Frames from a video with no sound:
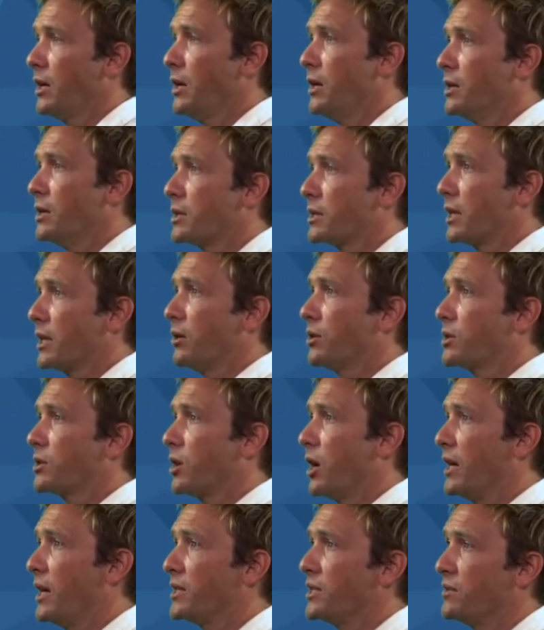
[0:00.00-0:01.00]
Cell
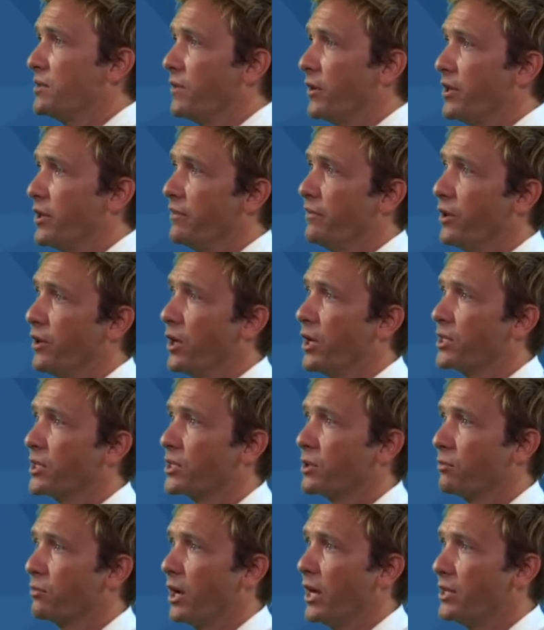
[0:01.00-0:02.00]
size is very diverse.
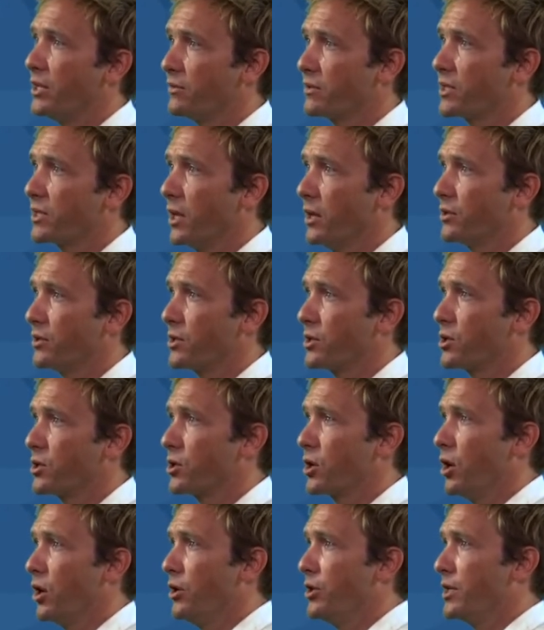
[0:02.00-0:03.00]
A range of cells is
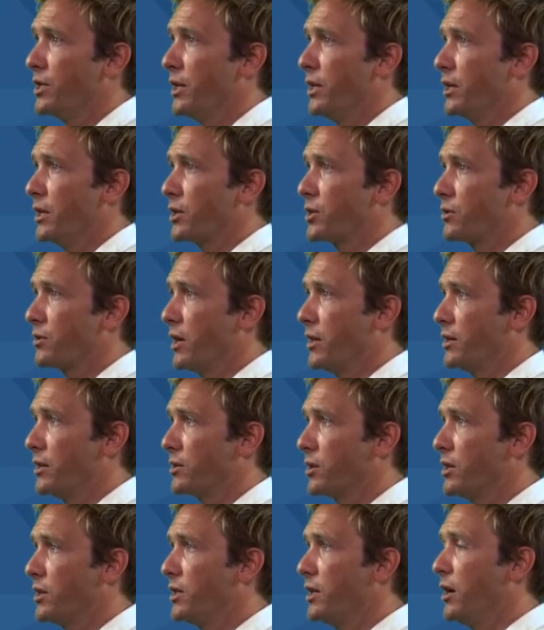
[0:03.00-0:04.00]
shown to illustrate this
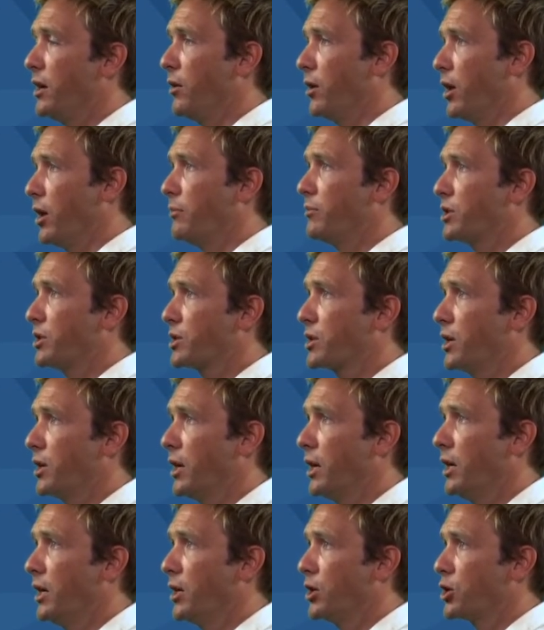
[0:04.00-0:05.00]
idea, and I'm just going to
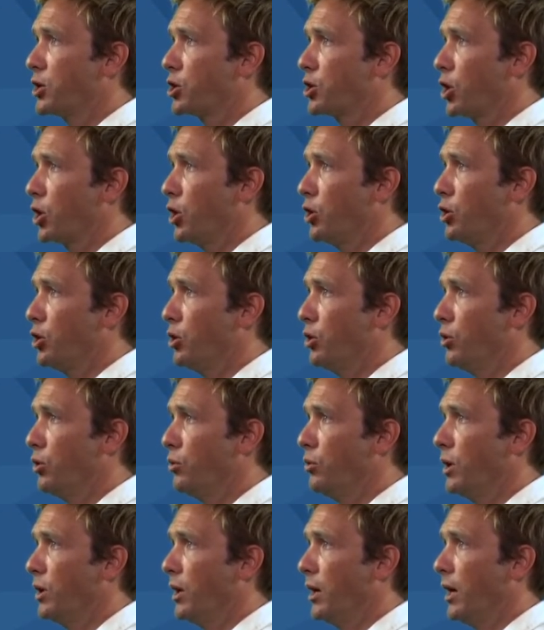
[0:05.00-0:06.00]
show
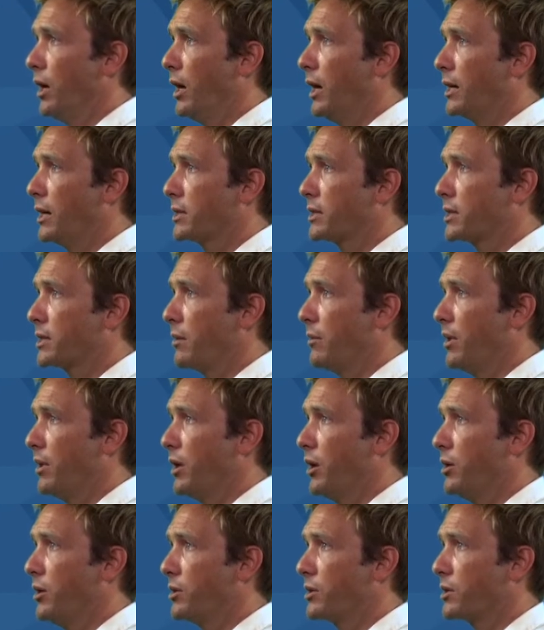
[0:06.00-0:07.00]
you some of
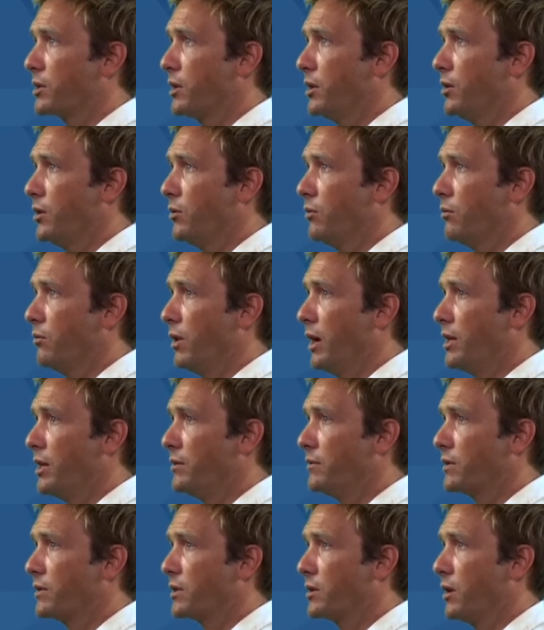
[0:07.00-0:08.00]
those range
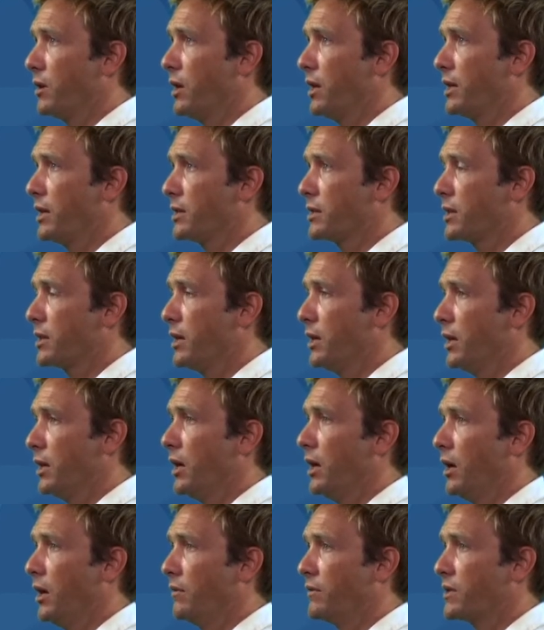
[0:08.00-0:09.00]
of size
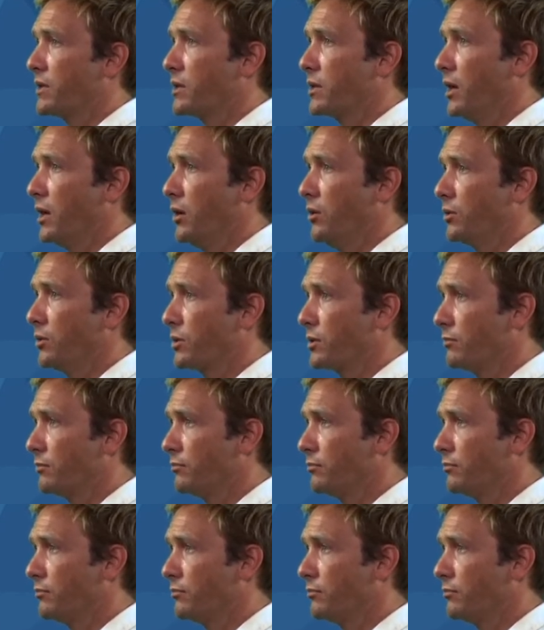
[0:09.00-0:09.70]
of cells.